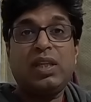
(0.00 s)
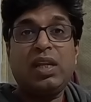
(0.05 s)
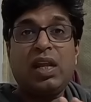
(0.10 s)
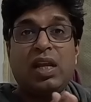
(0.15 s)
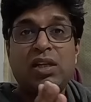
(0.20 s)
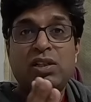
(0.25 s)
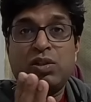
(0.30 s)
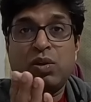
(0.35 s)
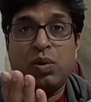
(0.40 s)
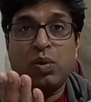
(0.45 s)

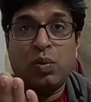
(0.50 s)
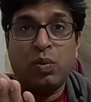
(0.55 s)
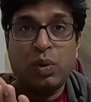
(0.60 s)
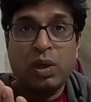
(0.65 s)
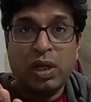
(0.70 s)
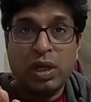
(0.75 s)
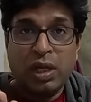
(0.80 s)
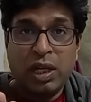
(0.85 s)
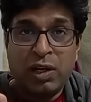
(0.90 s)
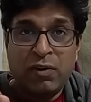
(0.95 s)
So
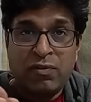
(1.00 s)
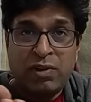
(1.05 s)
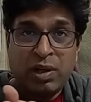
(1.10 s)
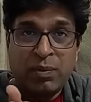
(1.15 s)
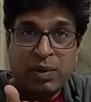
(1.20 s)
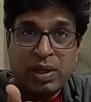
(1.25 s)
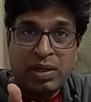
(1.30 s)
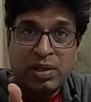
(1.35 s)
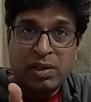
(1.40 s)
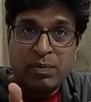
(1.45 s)

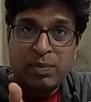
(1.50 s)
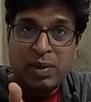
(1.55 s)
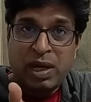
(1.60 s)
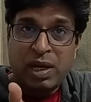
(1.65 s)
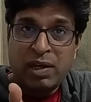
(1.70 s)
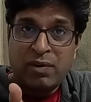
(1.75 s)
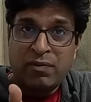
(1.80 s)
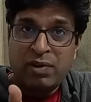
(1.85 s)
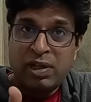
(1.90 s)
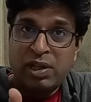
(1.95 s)
inflammatory
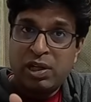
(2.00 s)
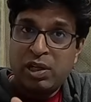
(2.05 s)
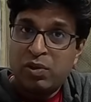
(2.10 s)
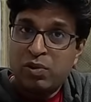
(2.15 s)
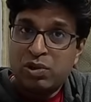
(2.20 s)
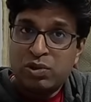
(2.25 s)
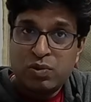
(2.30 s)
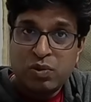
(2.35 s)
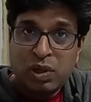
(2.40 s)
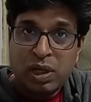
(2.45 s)
part will
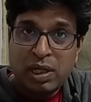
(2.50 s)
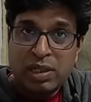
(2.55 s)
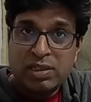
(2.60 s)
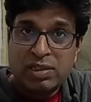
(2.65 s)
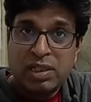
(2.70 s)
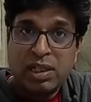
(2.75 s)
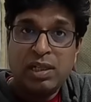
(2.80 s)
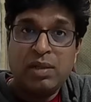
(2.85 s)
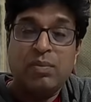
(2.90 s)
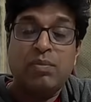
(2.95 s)
reduce to an
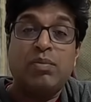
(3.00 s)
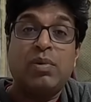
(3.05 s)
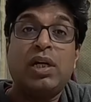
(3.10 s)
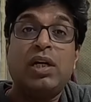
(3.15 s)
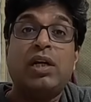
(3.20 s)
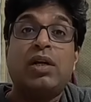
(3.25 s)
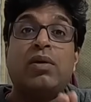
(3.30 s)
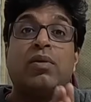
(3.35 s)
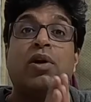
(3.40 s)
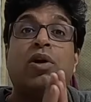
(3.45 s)
extent, but
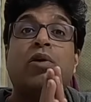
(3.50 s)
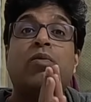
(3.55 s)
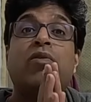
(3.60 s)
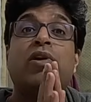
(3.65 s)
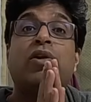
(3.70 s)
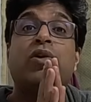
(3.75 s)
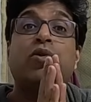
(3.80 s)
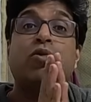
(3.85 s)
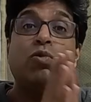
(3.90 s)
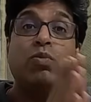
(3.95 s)
it not
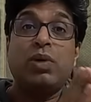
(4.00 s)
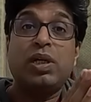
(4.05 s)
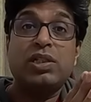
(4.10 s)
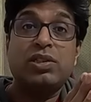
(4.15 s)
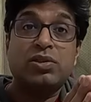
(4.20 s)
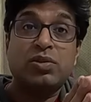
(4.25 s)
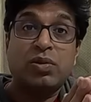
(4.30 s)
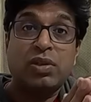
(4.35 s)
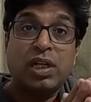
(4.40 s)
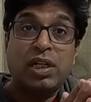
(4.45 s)
be too much,
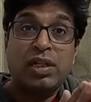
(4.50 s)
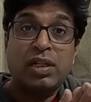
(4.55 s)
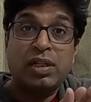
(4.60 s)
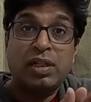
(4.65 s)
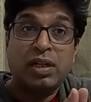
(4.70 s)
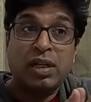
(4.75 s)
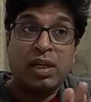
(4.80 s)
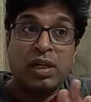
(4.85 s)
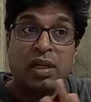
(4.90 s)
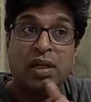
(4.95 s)
so that
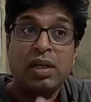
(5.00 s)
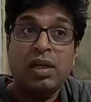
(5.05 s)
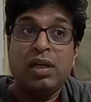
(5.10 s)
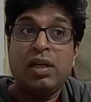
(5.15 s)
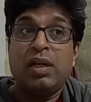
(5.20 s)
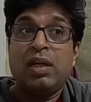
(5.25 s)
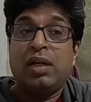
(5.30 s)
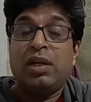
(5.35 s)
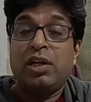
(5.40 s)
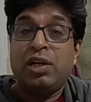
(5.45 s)
it can
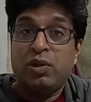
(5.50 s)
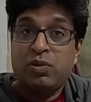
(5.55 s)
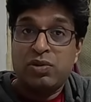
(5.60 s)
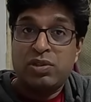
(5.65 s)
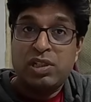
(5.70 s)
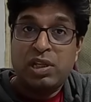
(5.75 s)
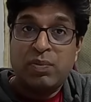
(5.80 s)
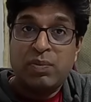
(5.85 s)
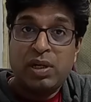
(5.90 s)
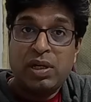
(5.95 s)

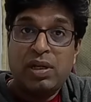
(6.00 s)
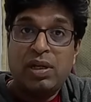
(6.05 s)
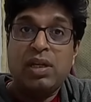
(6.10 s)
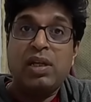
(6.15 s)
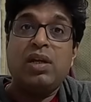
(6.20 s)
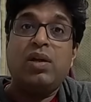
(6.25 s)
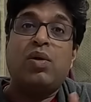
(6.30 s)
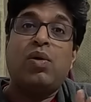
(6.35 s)
reduce the immunity.